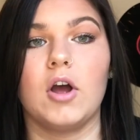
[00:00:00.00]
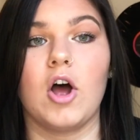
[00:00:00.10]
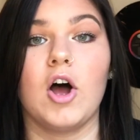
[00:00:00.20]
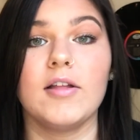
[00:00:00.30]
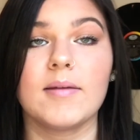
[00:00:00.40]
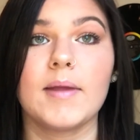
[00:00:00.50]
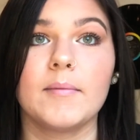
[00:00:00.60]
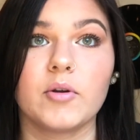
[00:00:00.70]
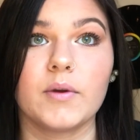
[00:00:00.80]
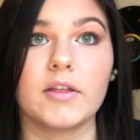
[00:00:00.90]
On September
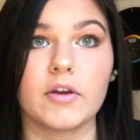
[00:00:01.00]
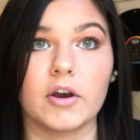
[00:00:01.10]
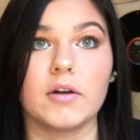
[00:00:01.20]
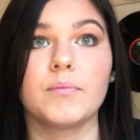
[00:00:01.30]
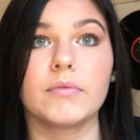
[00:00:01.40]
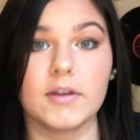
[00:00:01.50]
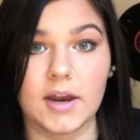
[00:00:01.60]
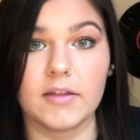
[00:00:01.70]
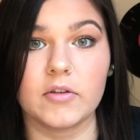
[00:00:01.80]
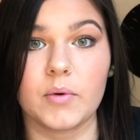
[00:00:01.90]
23rd, the
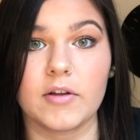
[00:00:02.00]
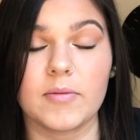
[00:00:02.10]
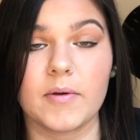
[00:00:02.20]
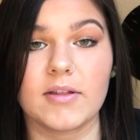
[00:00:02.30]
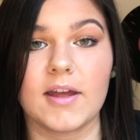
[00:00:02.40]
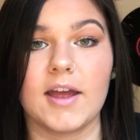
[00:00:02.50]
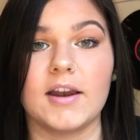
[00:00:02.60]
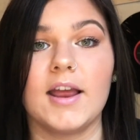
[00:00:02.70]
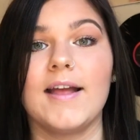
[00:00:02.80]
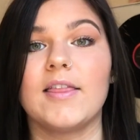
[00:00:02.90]
day that the world's supposed to end,
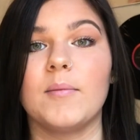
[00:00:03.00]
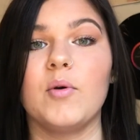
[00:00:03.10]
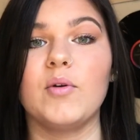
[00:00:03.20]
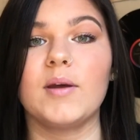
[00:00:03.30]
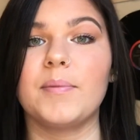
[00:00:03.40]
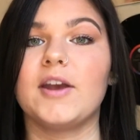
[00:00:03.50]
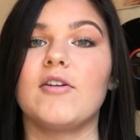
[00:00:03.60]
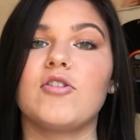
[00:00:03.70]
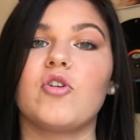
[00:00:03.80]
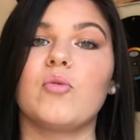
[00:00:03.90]
the moon
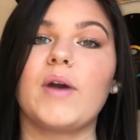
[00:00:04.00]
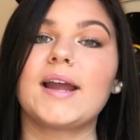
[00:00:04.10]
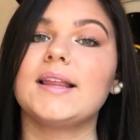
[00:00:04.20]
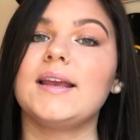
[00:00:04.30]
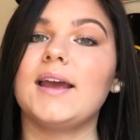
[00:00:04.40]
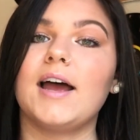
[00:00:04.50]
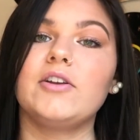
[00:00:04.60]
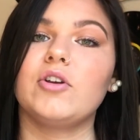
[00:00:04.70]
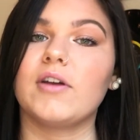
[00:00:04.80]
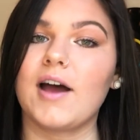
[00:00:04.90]
appears directly
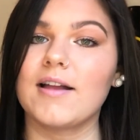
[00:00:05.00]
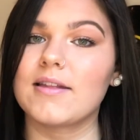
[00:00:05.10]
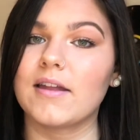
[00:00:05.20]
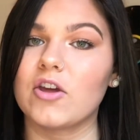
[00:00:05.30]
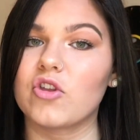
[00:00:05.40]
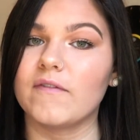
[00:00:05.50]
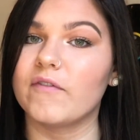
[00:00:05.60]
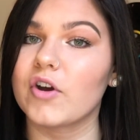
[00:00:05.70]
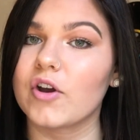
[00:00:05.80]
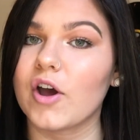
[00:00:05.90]
under the constellation
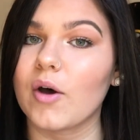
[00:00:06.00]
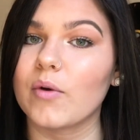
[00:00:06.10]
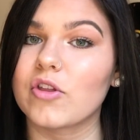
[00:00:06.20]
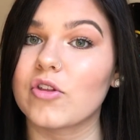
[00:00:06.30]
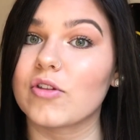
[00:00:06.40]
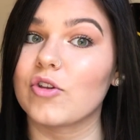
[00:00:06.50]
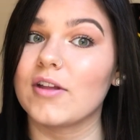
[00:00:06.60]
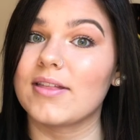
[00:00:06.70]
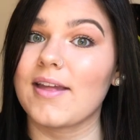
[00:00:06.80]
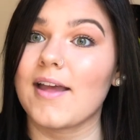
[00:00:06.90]
Virgo, which it
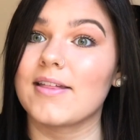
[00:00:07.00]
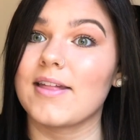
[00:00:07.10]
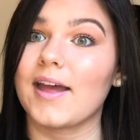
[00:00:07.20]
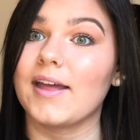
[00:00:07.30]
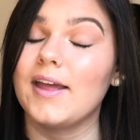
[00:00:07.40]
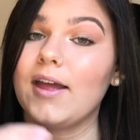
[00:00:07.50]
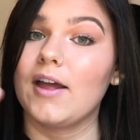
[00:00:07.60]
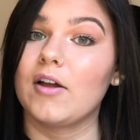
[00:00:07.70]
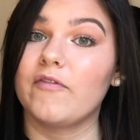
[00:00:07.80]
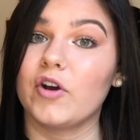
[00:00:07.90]
says that
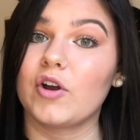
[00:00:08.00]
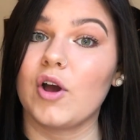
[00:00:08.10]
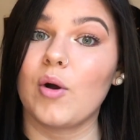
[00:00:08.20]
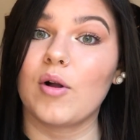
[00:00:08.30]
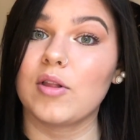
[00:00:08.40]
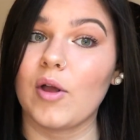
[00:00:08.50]
Virgo